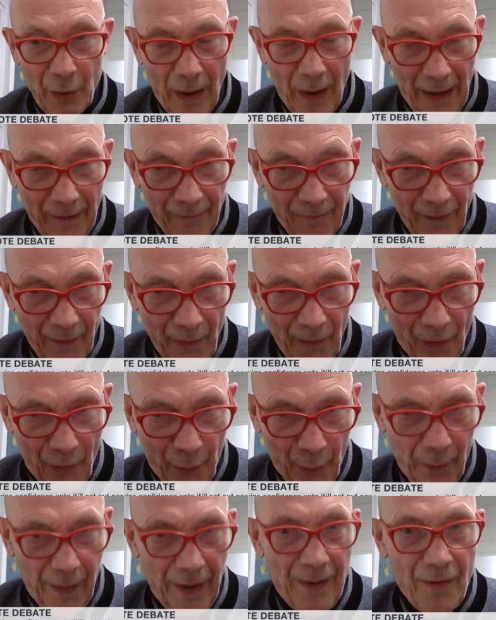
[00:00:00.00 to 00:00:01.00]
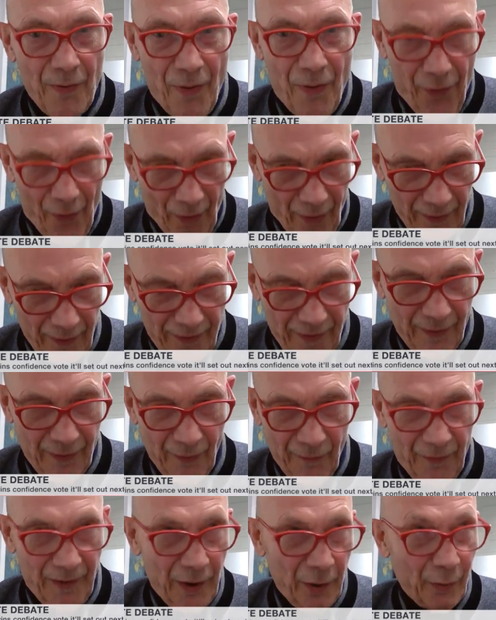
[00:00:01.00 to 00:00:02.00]
You have 3/3
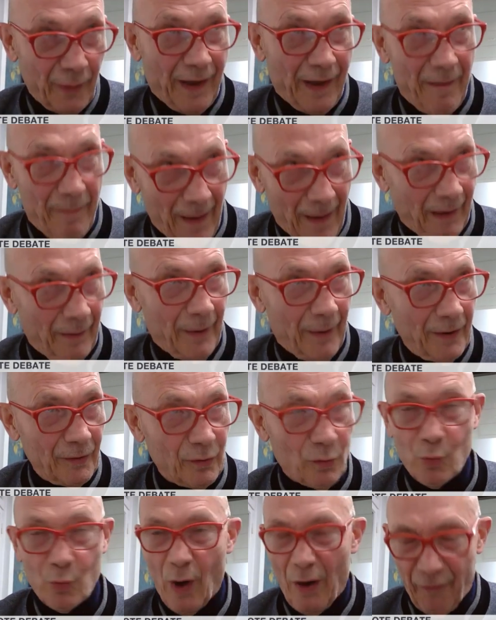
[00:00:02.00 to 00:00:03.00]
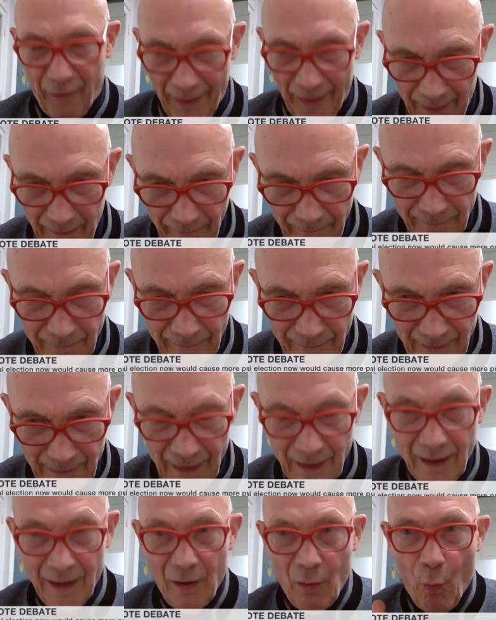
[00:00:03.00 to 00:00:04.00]
of the UK Parliament, roughly,
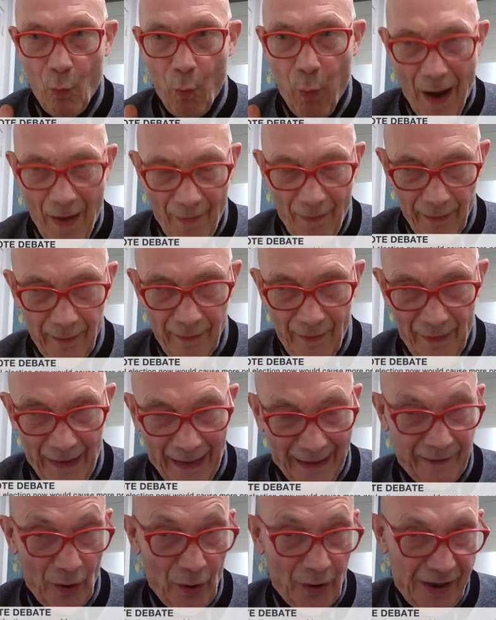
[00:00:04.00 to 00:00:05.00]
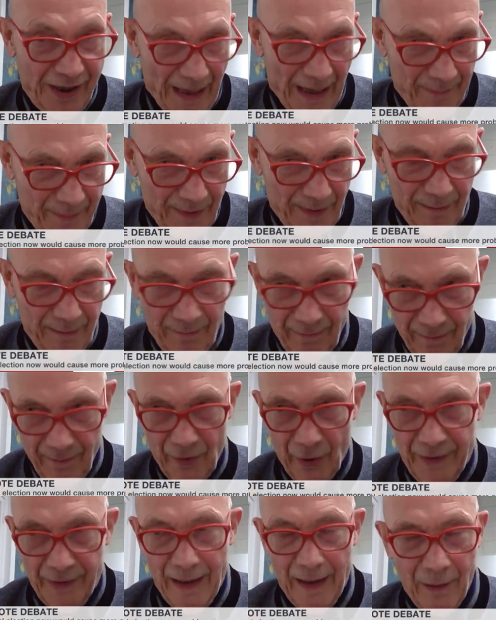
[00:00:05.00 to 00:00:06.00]
one that accepts
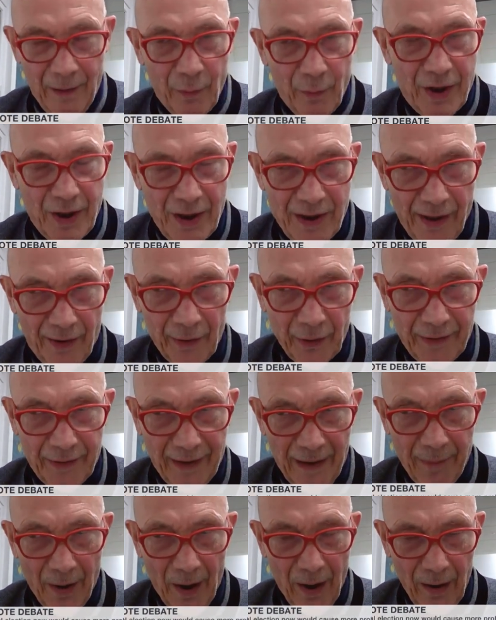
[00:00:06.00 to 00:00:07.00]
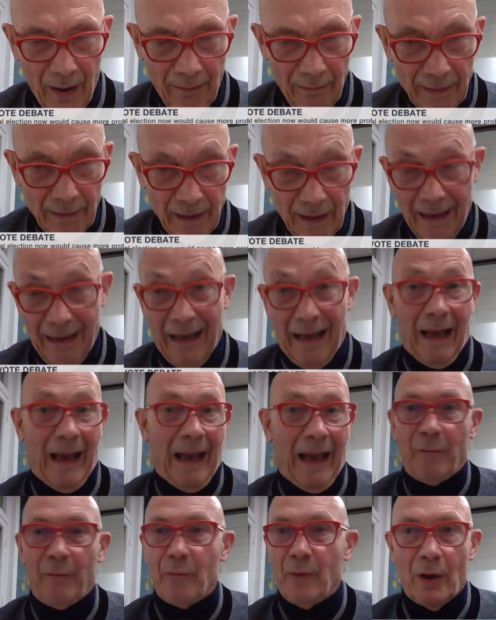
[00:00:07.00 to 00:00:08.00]
the deal which is on the table,
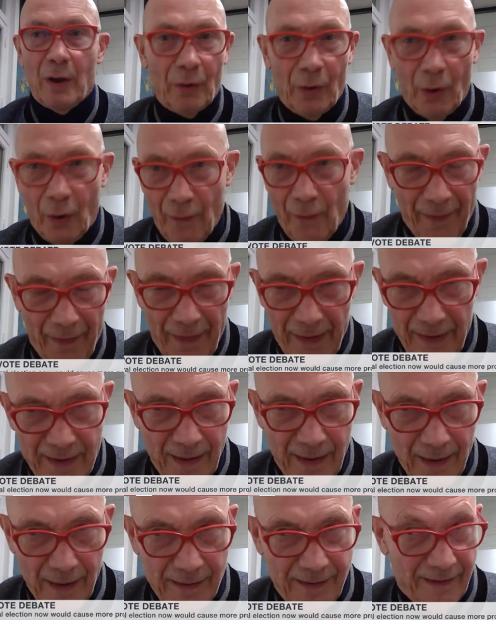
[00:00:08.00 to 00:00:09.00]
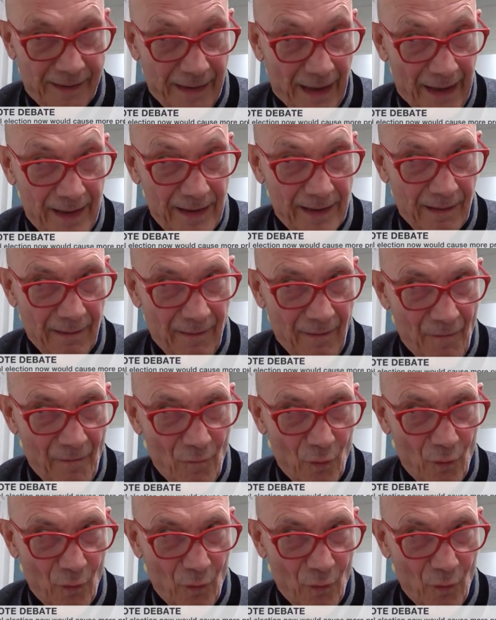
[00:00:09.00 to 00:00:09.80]
and we all know that this deal stays